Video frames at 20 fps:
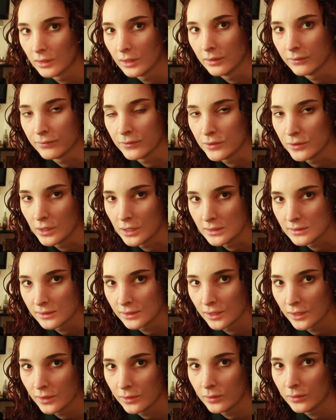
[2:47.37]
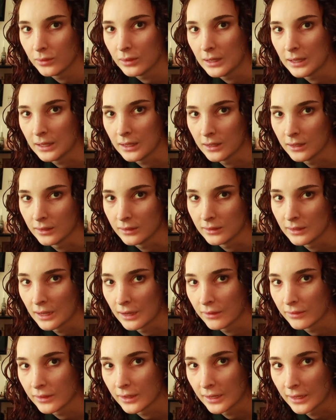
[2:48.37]
a few days ago and
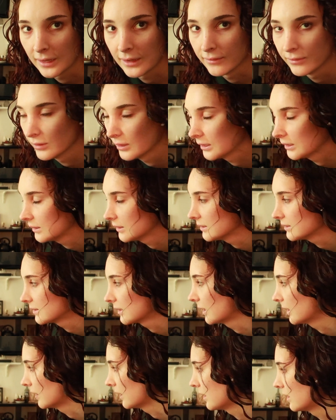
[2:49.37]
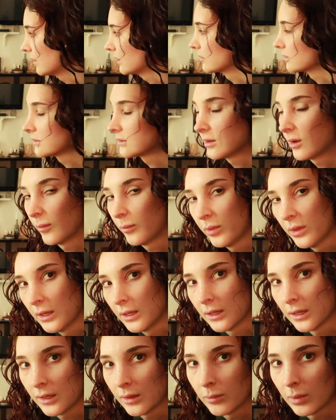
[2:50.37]
now that I have it like this I can't stop
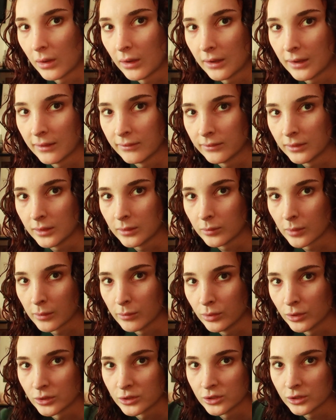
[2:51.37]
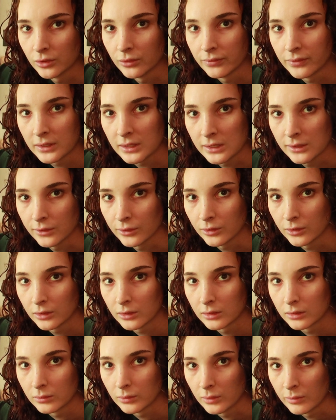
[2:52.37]
thinking about having my bookshelf
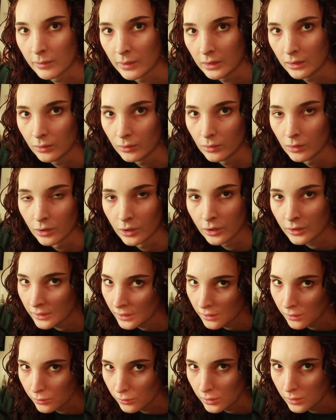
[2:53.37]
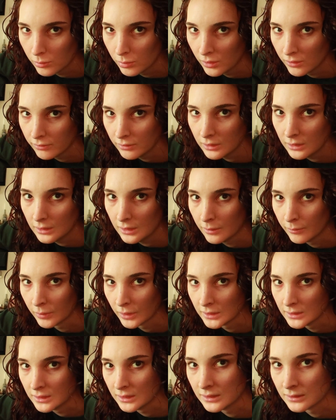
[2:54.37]
here with my little art gallery above it and
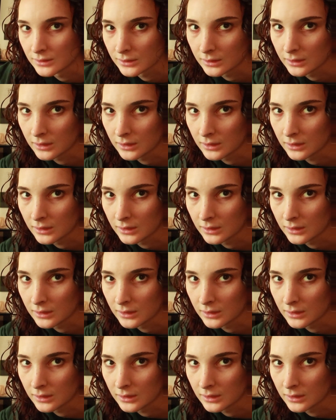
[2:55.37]
my desk